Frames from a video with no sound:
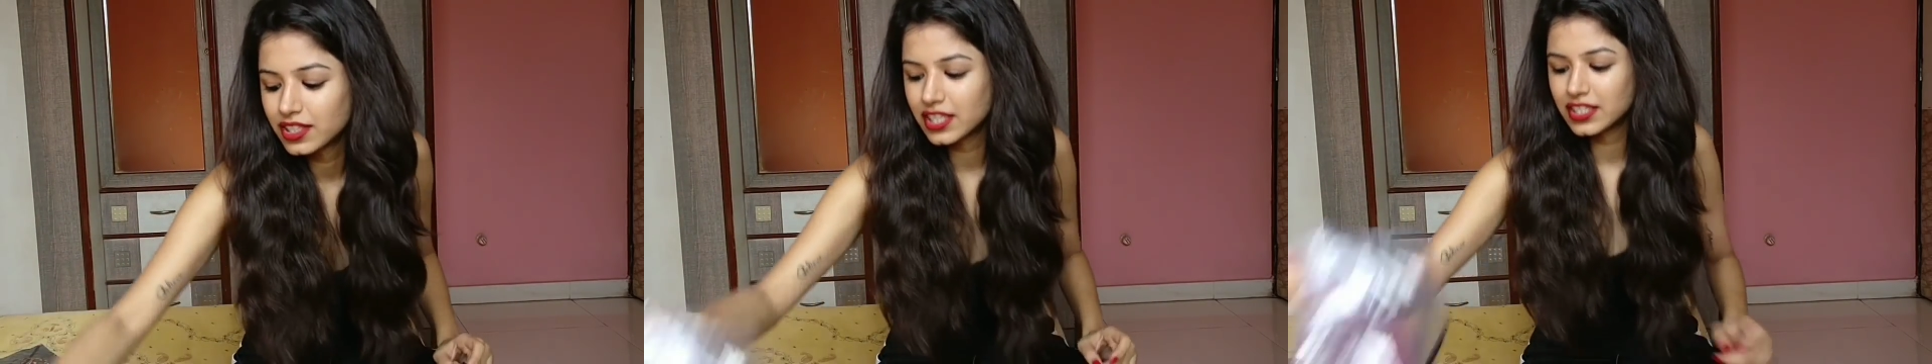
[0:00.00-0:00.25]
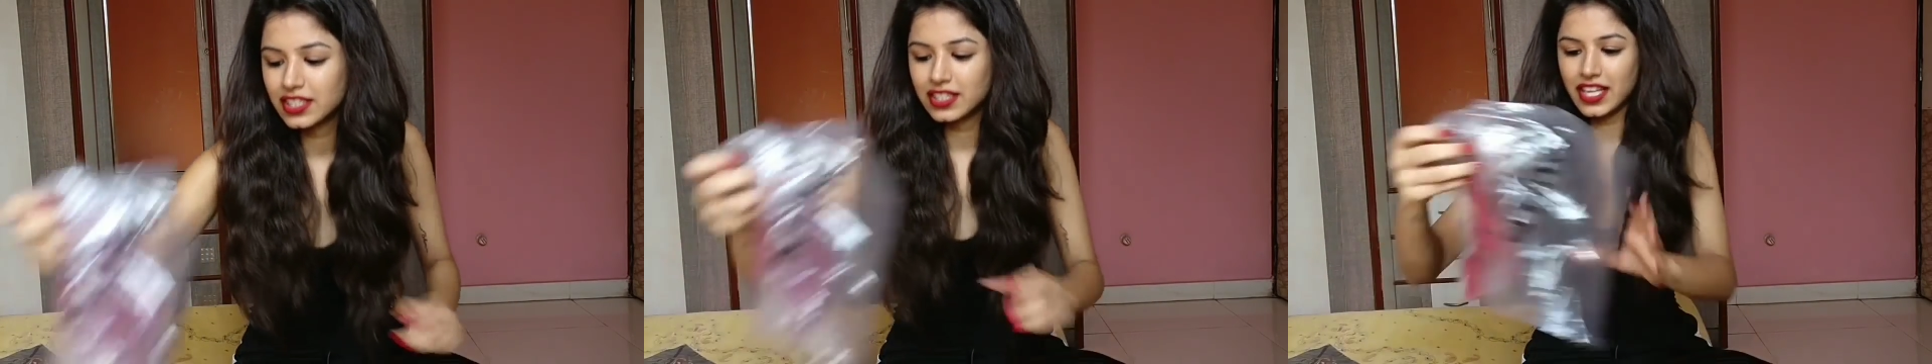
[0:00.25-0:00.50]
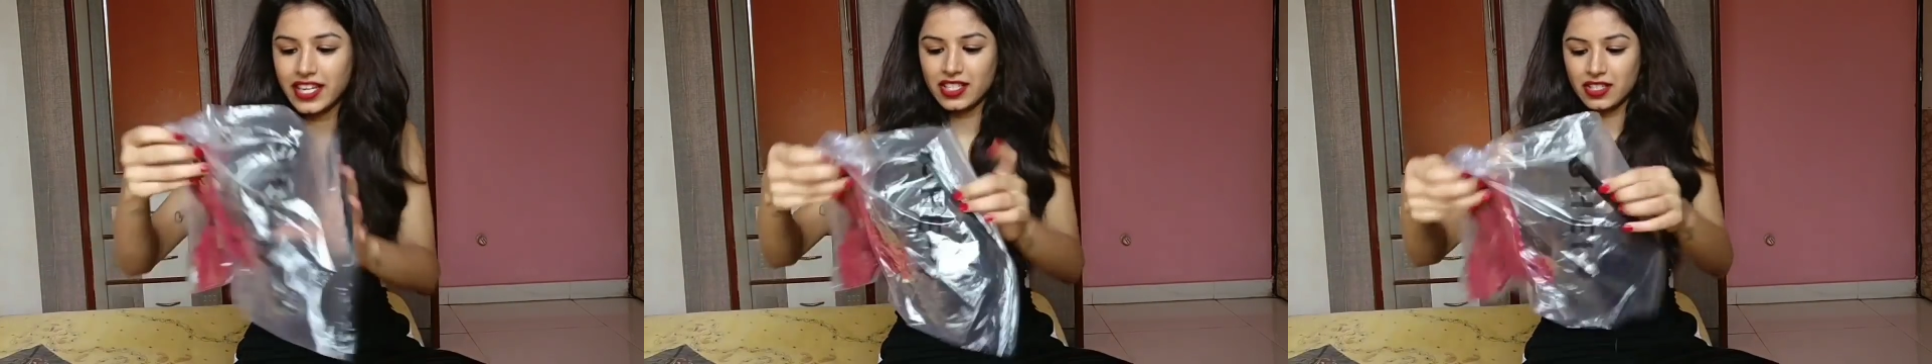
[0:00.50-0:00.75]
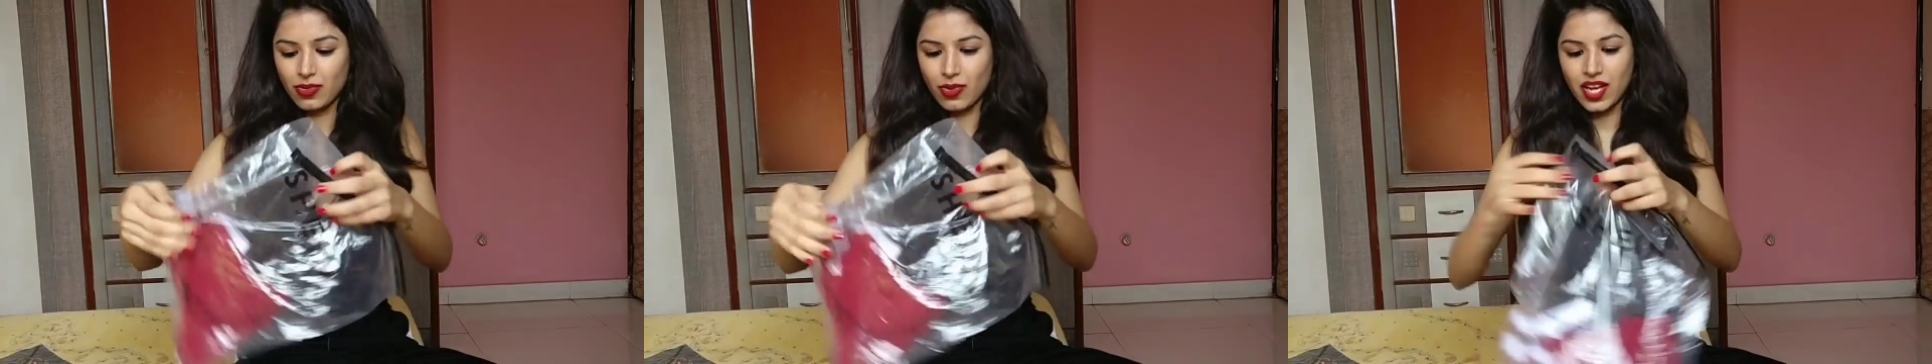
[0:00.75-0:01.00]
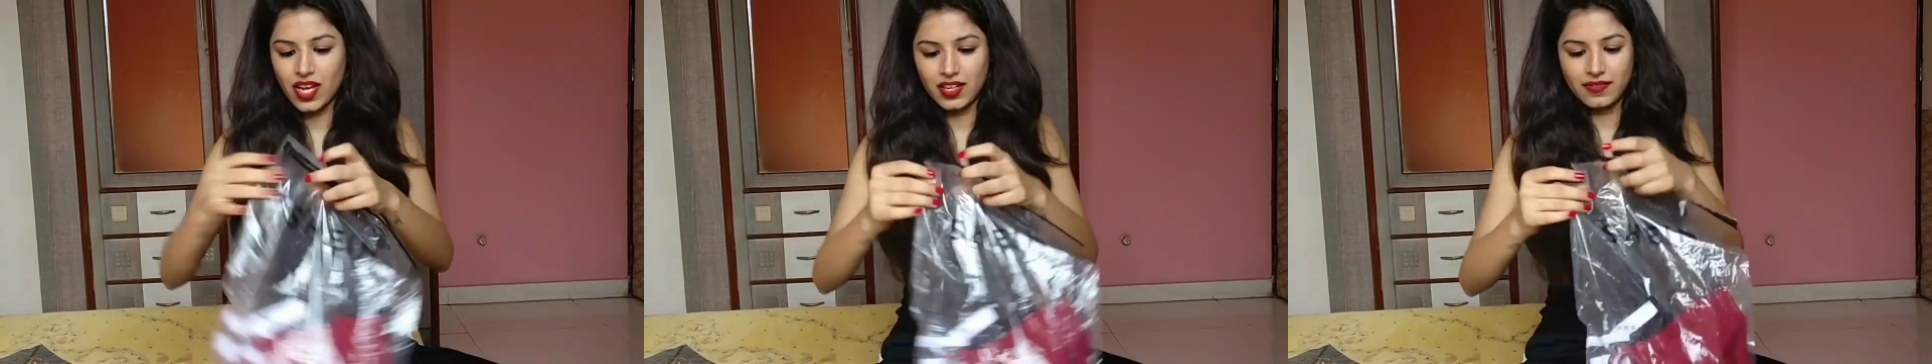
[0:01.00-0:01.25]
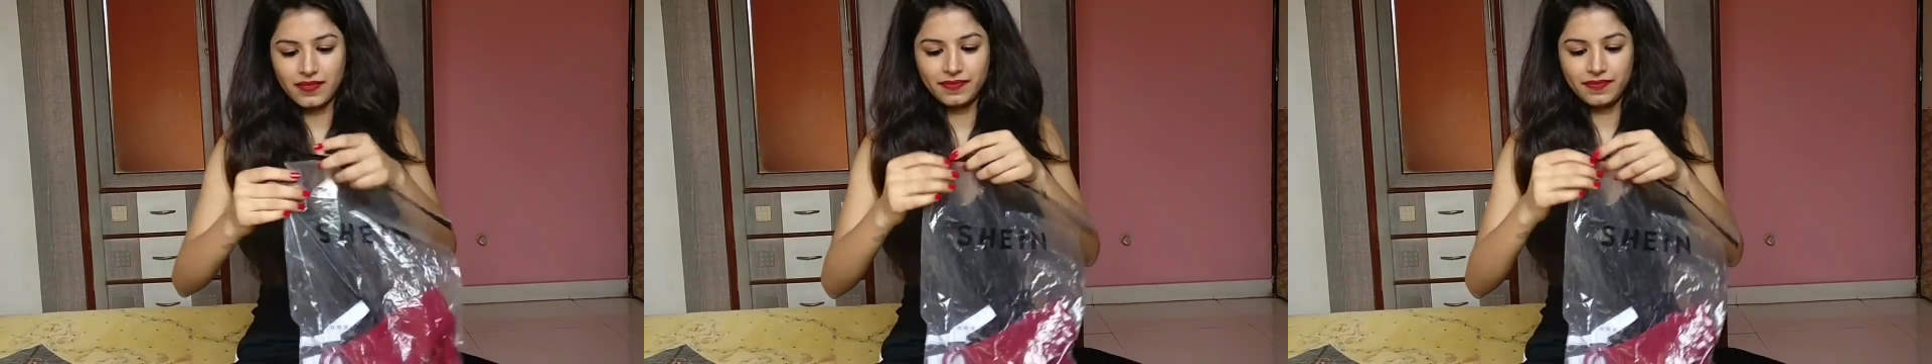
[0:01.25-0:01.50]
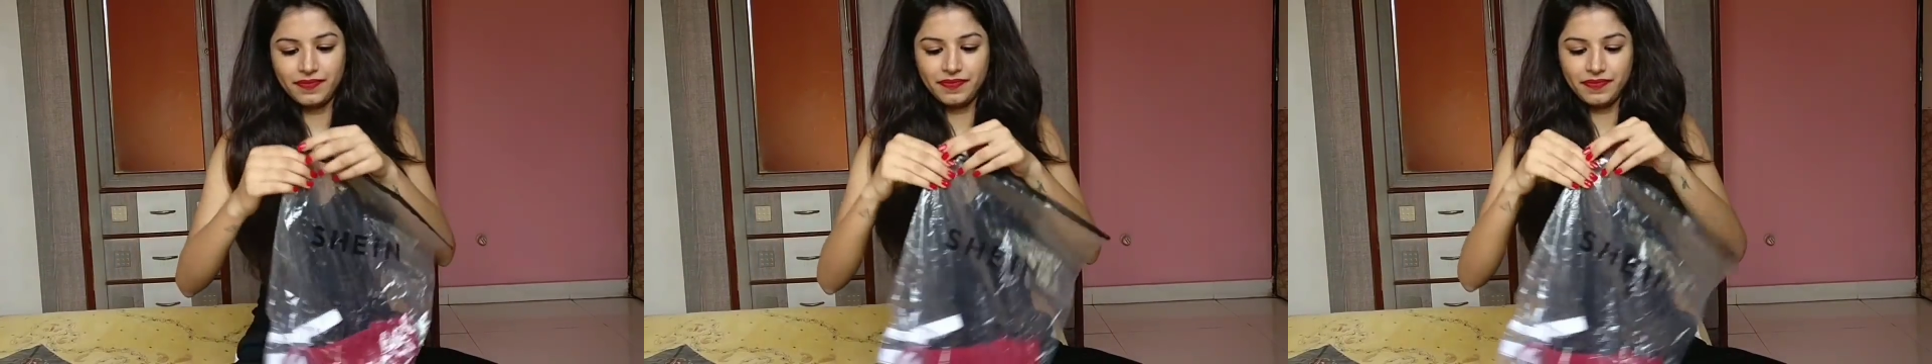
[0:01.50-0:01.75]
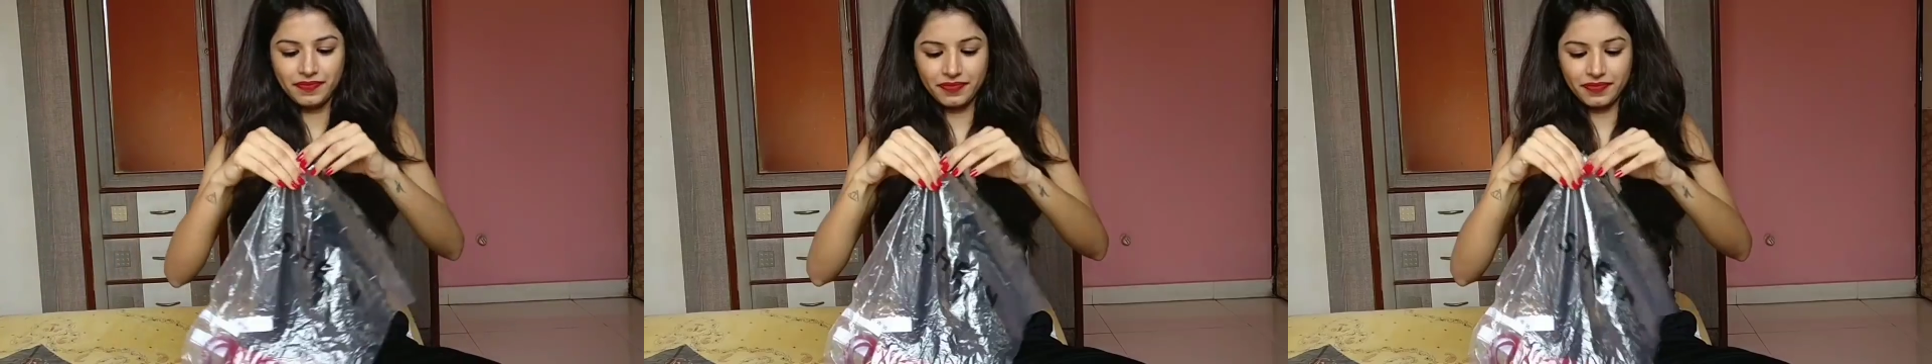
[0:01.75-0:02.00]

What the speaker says: Okay, the next one.